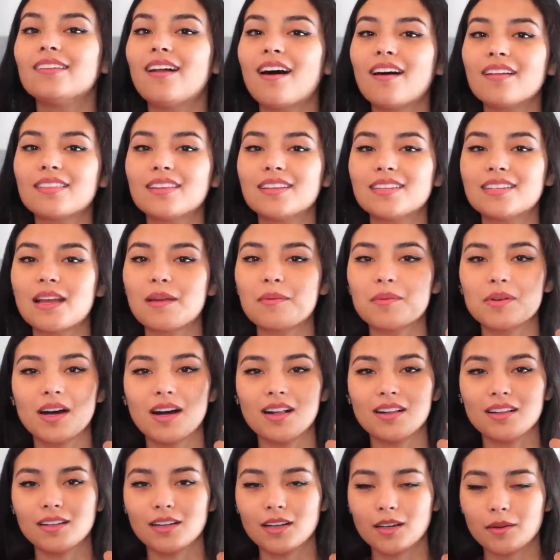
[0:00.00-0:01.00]
Not the same
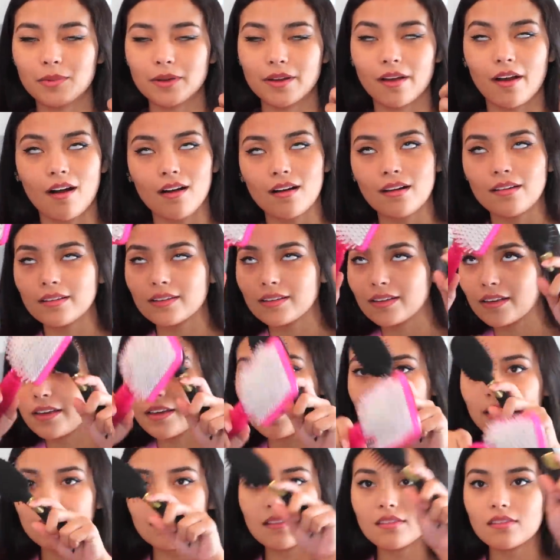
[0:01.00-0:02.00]
color, but y'all
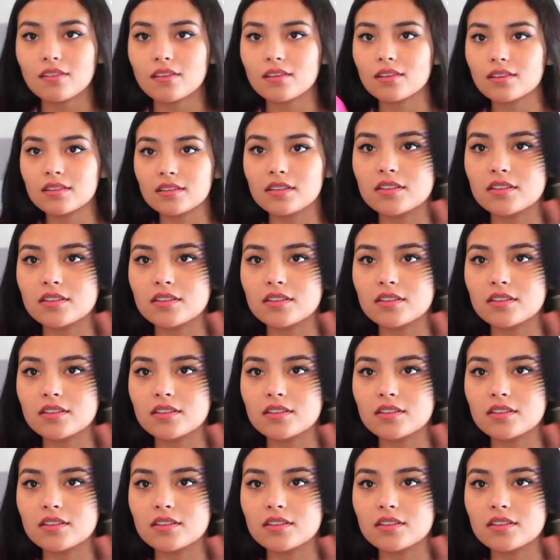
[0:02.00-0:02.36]
get the